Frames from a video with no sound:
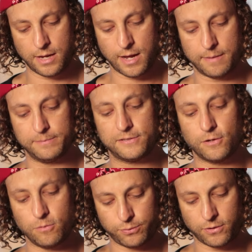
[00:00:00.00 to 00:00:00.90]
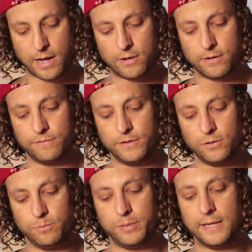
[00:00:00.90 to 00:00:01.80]
I'm so proud of
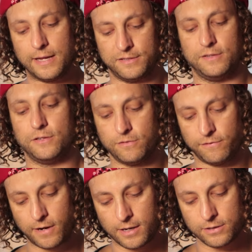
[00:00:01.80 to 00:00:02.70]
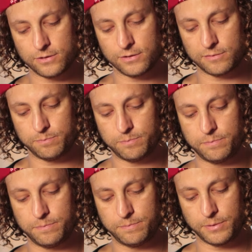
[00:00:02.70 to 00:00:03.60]
you. P.S. It's your father's
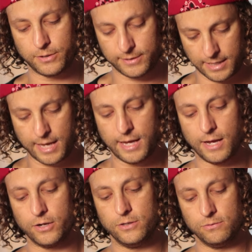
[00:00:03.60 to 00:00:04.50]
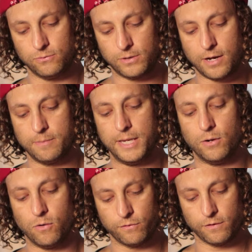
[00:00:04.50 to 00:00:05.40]
birthday. Are you coming
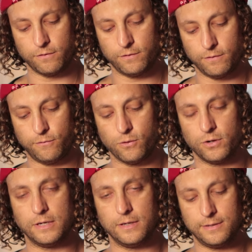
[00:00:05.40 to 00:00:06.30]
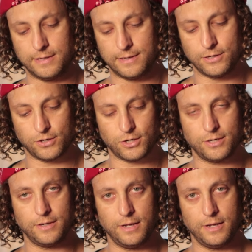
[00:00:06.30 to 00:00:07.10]
over for dinner?